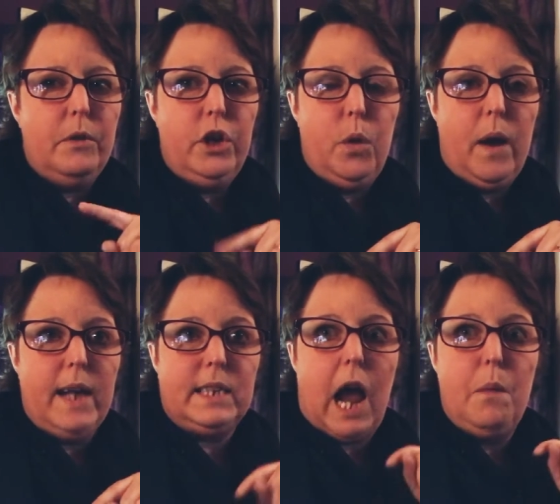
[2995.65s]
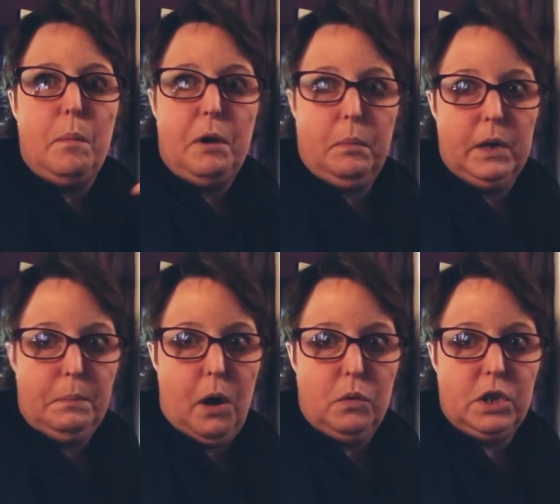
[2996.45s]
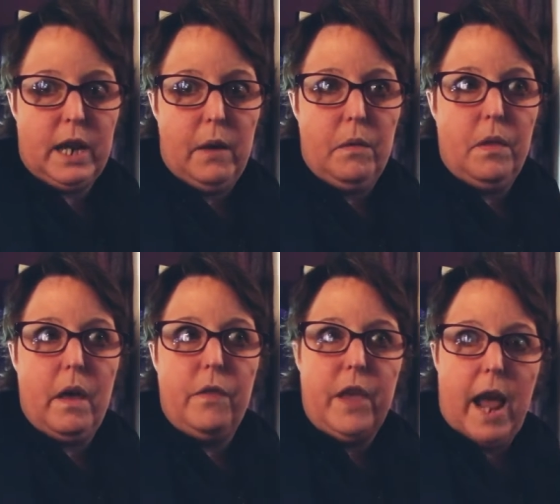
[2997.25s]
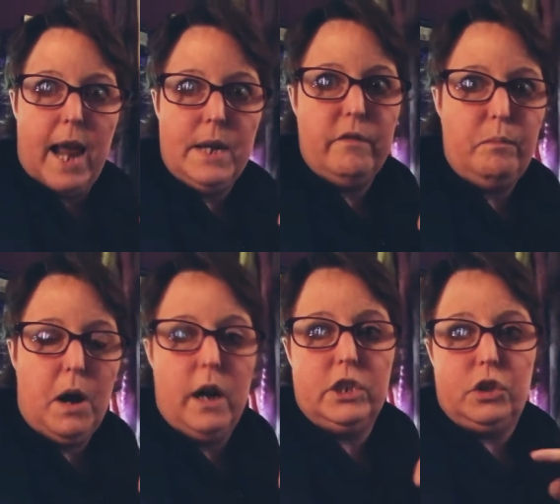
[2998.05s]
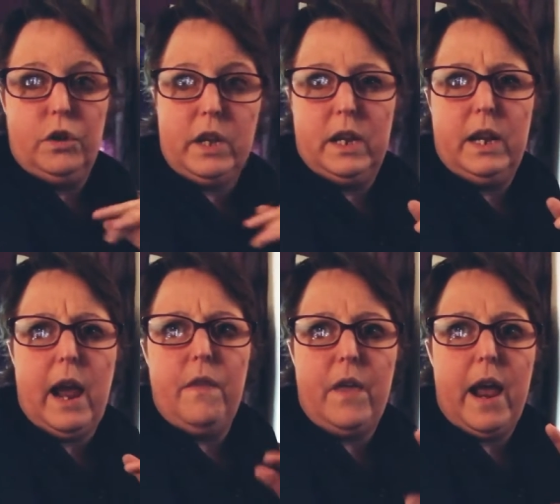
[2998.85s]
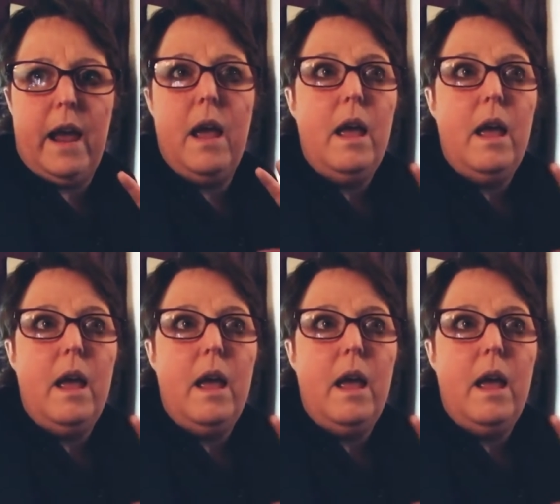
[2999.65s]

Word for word: US I will probably post out the end of March so you can get there